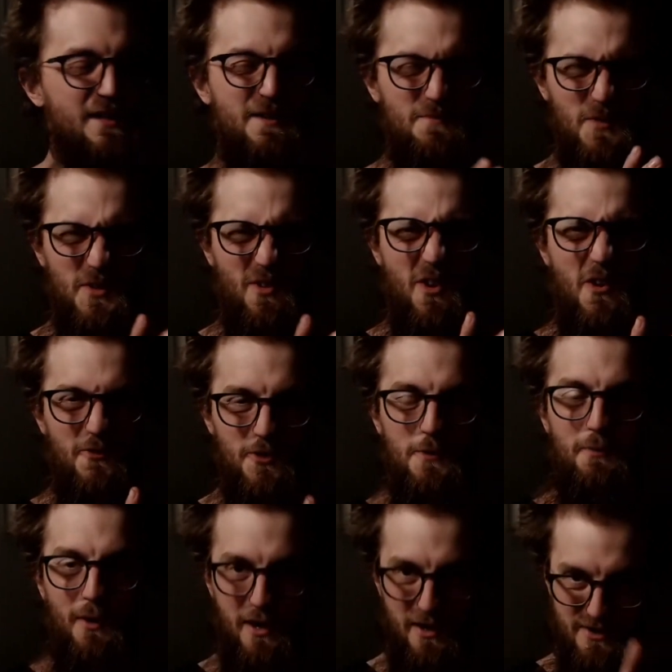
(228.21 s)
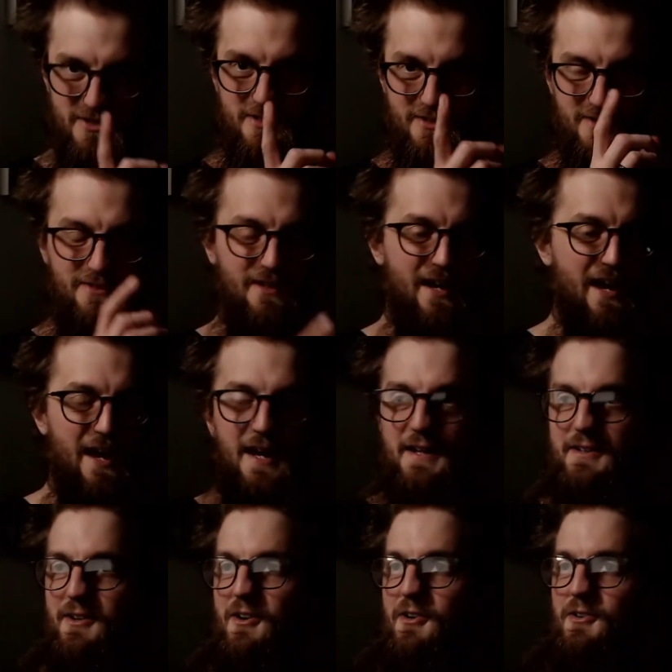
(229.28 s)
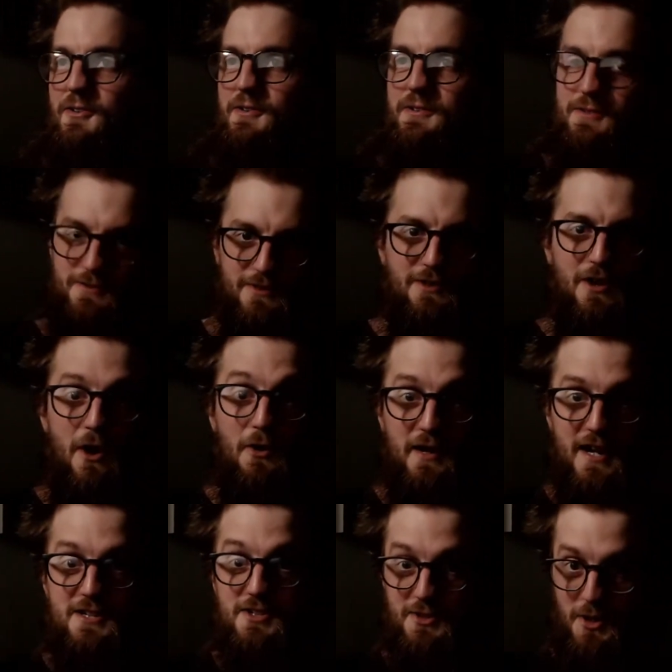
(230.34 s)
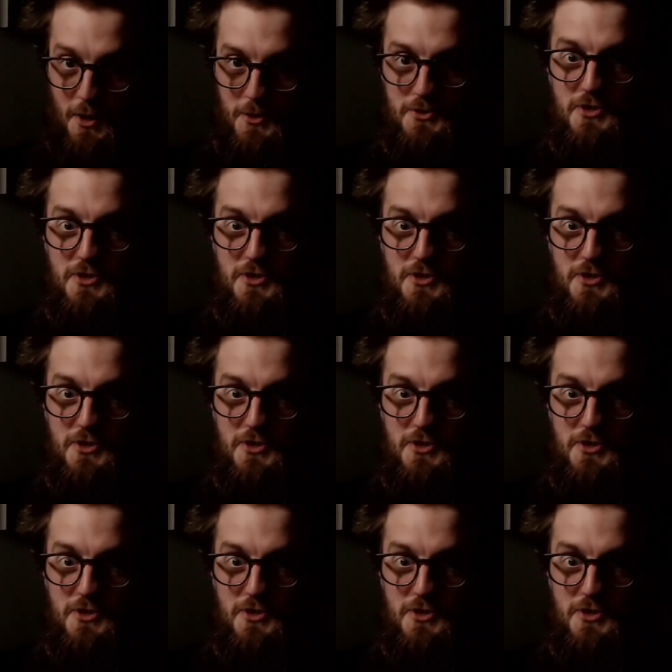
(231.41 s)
But there are a few bugs, and I'll get to those.